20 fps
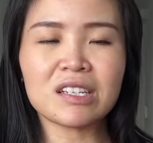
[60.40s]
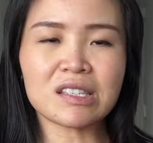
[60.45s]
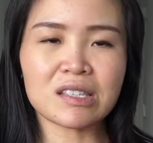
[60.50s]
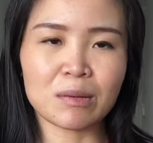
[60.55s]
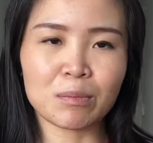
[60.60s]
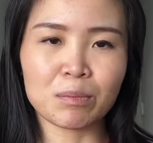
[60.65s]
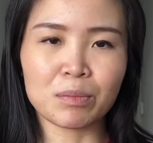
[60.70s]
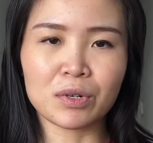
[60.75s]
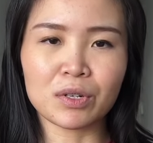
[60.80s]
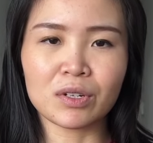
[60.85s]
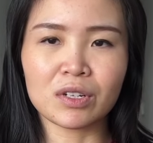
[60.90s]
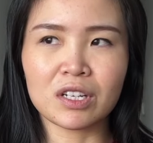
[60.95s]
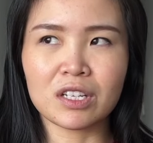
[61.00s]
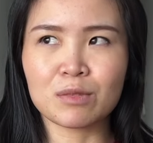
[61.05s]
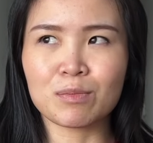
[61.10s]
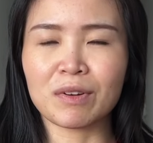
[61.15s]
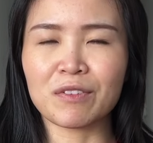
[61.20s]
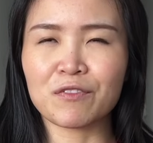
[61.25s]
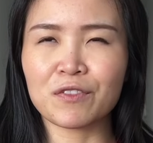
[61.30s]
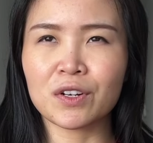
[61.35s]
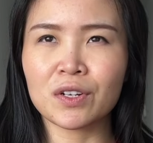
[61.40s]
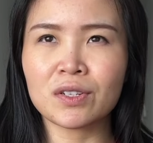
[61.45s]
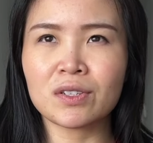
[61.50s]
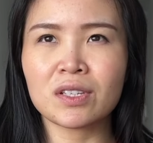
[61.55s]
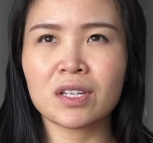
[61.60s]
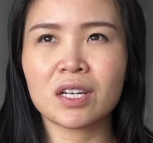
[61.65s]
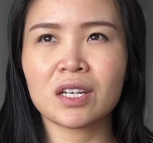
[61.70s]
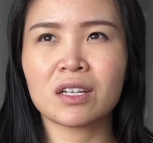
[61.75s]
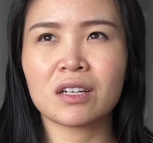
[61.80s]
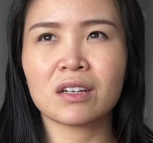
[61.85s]
simple. It's my
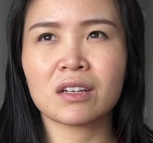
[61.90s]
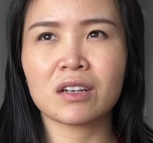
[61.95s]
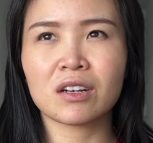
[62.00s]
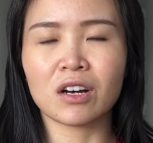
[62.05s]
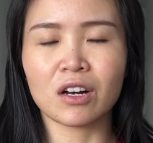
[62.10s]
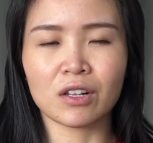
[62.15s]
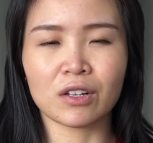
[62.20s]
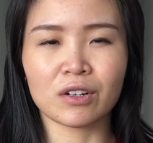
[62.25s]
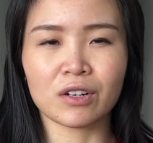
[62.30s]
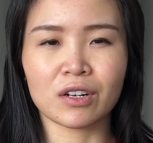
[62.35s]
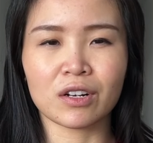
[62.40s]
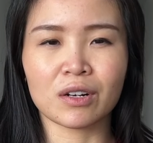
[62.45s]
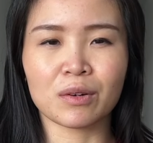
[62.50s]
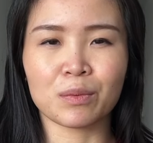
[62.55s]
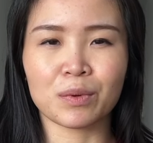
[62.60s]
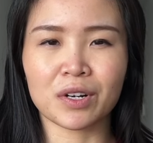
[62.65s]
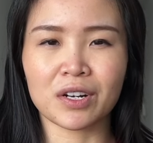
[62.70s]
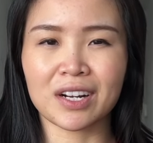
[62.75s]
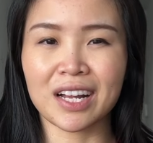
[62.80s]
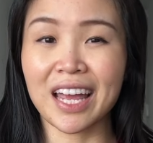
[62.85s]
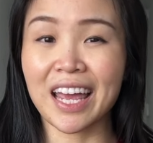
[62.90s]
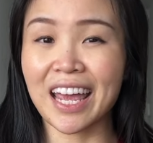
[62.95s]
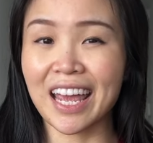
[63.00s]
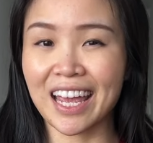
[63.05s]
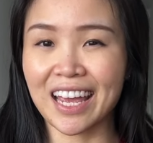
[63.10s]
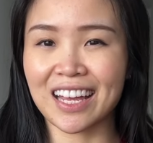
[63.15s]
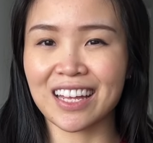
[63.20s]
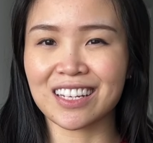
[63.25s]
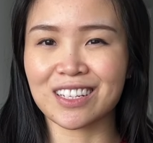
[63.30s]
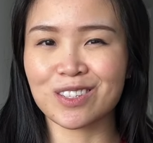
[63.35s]
first color work
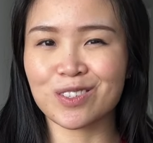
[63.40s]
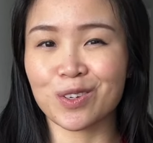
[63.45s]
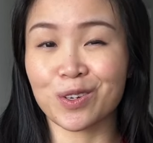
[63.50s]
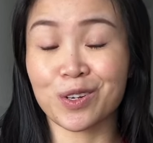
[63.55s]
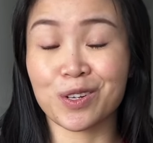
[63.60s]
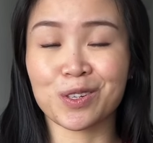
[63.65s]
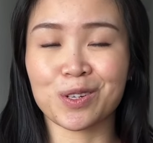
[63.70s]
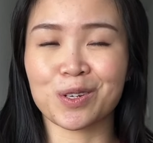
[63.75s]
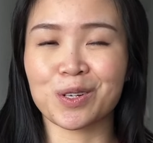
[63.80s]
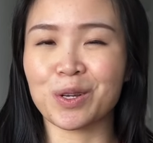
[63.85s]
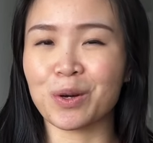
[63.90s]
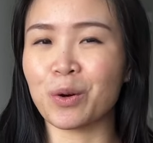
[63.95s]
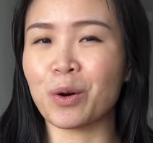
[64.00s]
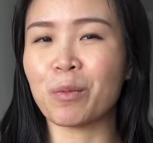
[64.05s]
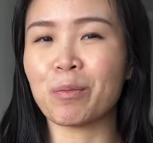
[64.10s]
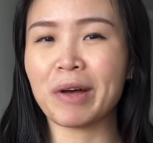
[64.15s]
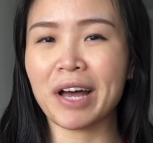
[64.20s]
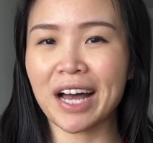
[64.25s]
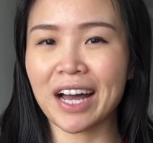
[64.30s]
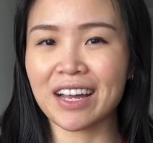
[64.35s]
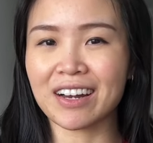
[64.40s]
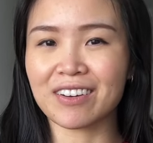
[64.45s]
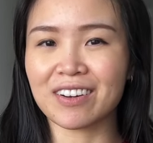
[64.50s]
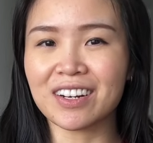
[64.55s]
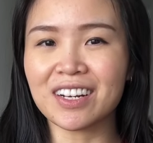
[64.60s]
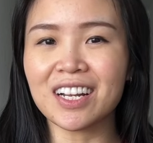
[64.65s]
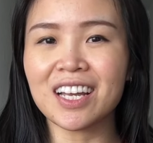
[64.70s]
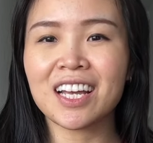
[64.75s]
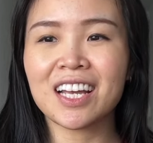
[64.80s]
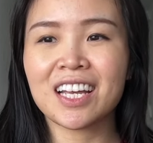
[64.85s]
and circular yoke
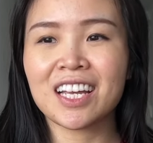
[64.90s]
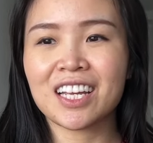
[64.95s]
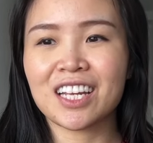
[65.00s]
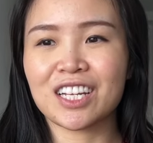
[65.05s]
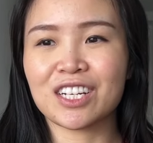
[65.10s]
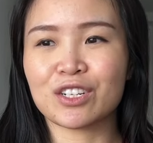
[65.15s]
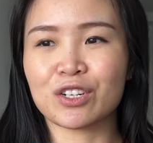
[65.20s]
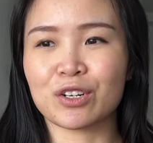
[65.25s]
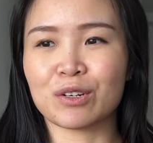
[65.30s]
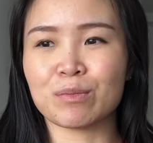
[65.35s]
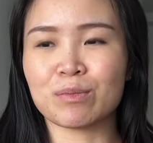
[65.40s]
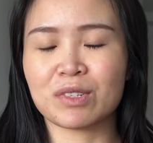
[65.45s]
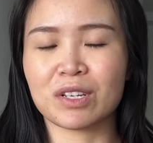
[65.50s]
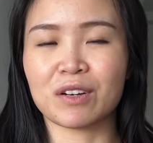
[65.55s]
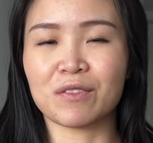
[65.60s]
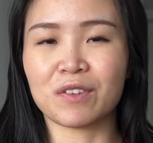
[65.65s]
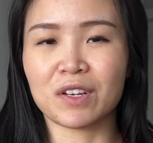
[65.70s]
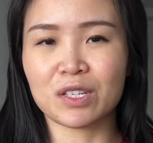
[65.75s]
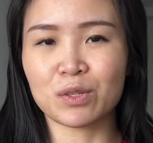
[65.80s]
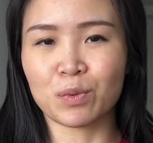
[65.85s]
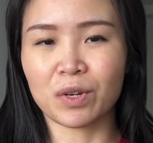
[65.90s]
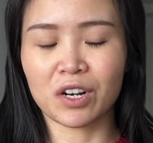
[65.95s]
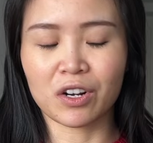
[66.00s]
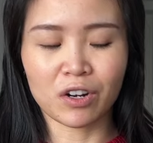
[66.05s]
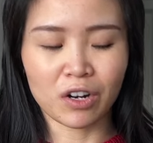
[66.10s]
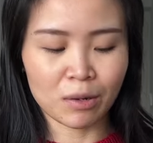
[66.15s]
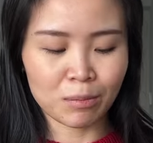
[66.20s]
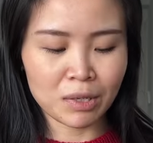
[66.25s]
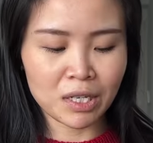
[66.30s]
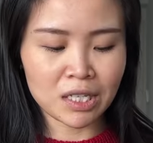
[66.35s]
pattern in terms of a sweater
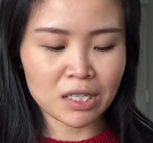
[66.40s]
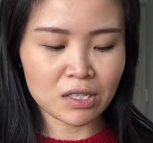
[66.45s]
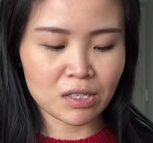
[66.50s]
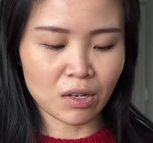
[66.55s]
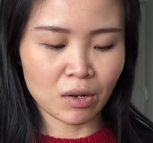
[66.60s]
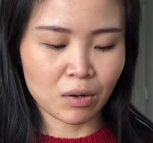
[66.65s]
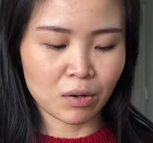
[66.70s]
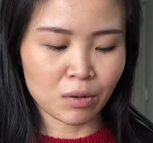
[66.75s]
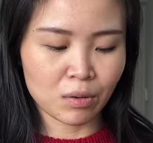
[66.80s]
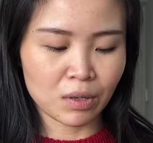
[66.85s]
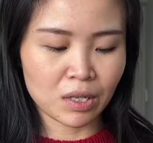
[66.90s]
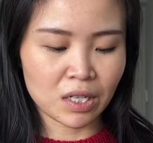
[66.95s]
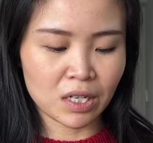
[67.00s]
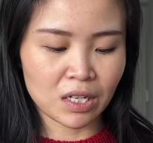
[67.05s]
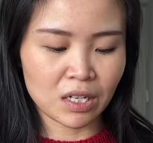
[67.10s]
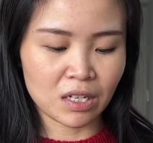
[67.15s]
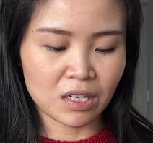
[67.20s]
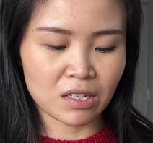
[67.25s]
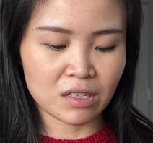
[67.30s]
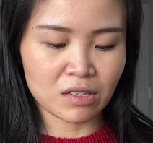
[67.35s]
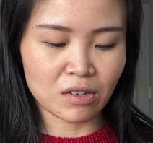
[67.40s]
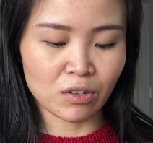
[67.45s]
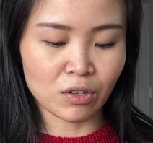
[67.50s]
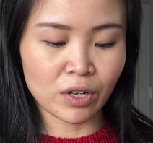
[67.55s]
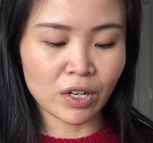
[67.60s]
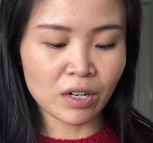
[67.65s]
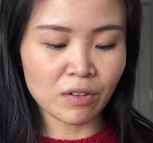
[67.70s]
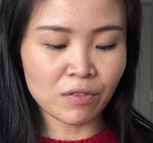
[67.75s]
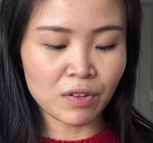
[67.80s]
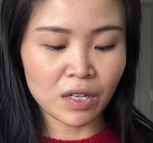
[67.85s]
garment. So it is a
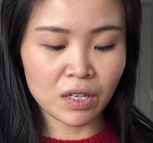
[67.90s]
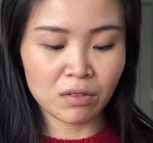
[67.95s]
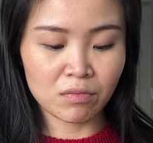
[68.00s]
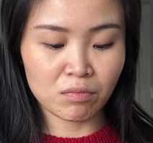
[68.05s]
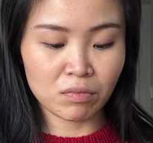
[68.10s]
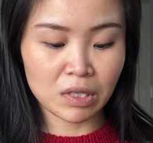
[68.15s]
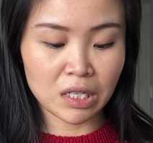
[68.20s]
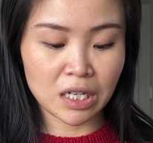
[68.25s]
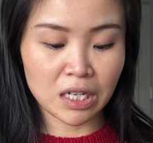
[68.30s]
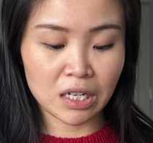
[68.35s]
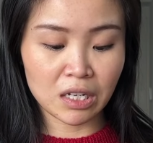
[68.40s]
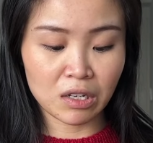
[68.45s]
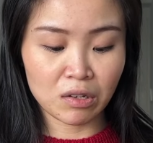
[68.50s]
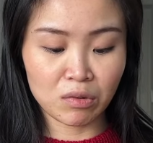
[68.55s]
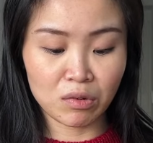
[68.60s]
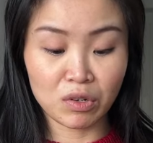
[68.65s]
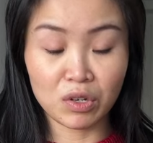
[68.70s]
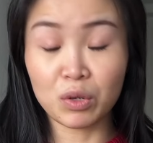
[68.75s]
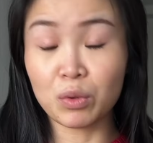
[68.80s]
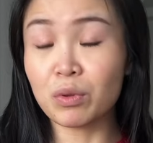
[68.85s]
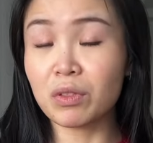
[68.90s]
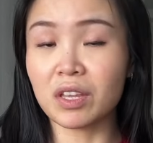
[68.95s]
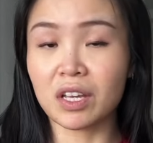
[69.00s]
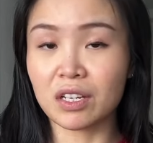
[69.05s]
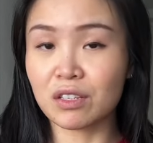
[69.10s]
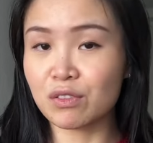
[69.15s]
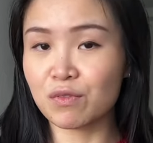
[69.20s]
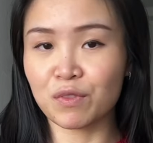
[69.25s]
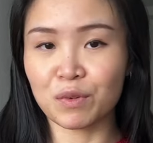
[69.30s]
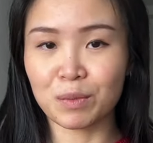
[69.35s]
lot of like new
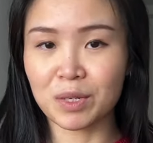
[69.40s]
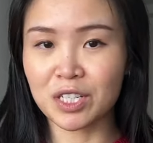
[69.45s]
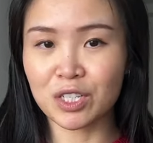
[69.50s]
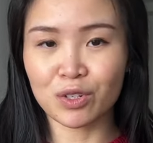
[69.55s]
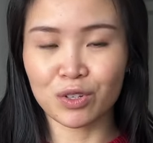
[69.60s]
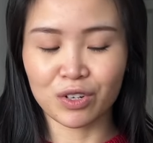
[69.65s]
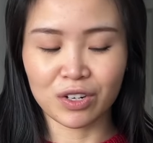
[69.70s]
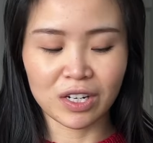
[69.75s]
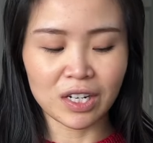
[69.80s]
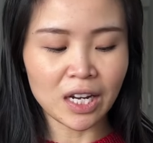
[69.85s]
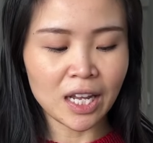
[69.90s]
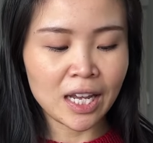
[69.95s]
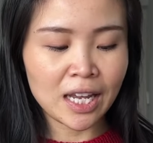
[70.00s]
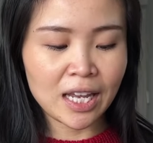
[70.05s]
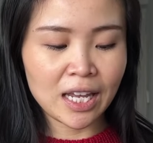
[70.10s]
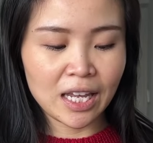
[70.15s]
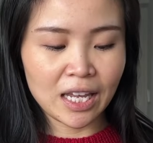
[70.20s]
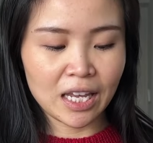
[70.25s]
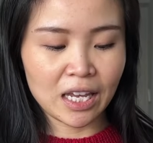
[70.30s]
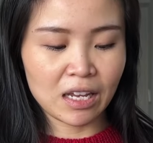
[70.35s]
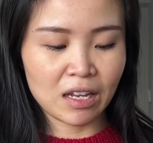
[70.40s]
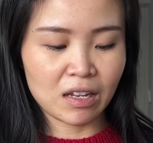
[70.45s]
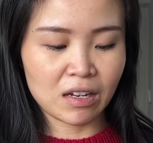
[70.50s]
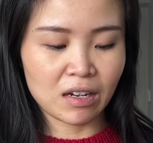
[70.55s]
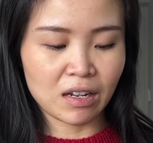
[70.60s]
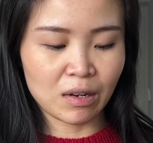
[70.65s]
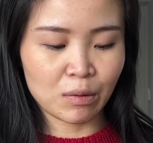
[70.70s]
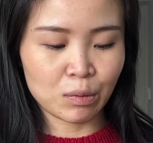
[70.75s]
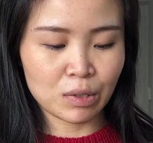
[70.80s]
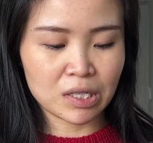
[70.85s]
things for me to learn. And
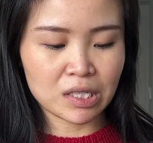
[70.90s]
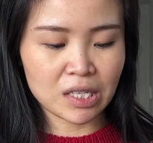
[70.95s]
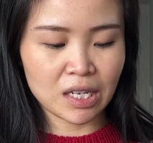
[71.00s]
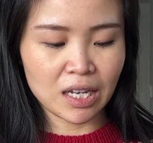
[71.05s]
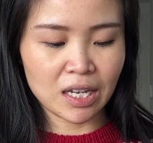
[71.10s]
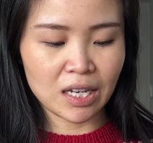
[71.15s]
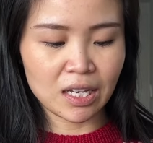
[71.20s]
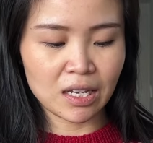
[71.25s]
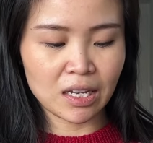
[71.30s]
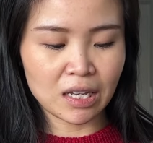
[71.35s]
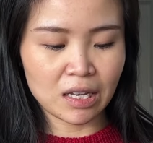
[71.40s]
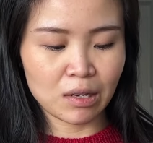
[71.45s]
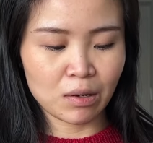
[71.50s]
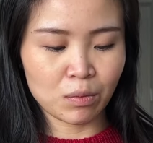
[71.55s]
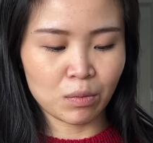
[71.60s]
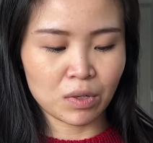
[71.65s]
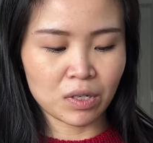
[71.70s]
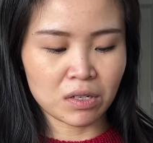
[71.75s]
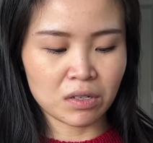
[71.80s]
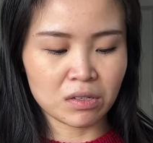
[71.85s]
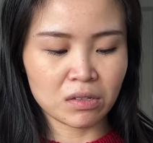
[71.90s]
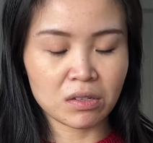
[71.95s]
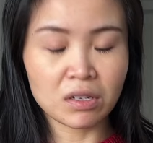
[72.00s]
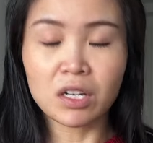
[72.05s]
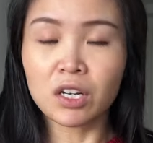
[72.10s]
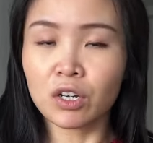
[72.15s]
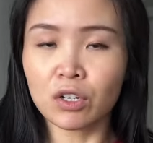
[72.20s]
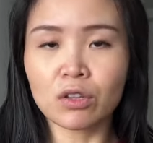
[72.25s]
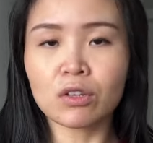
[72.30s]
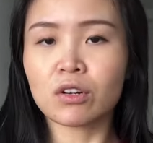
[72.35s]
I would say it was a
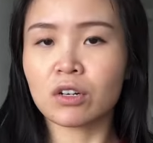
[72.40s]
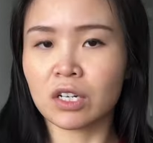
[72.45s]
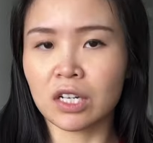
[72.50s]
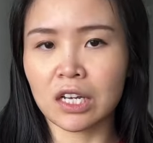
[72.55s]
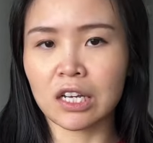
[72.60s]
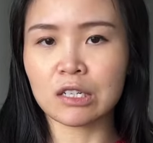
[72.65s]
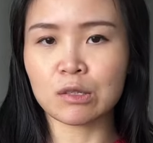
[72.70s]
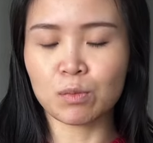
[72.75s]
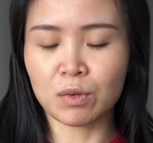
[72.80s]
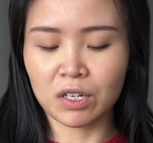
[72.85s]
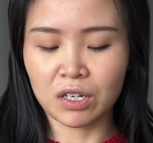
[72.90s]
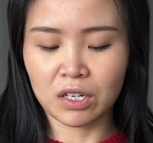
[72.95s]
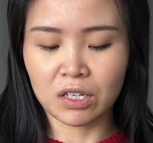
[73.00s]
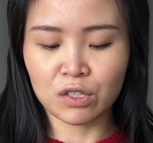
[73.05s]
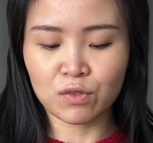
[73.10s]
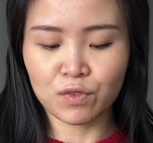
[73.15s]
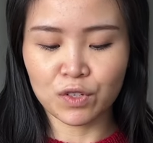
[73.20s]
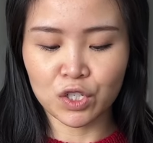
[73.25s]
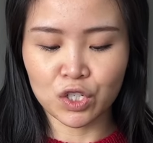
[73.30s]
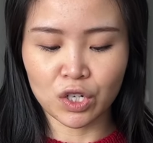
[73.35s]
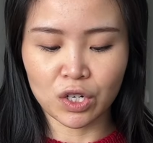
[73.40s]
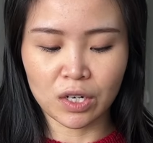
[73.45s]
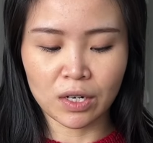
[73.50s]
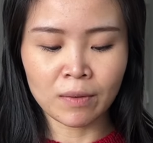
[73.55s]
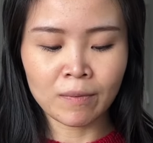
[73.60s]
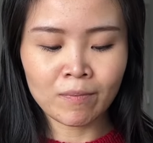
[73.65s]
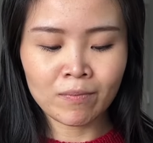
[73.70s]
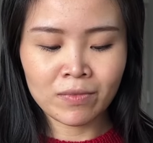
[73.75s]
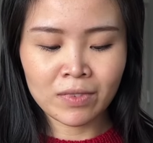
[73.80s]
good learning experience for sure.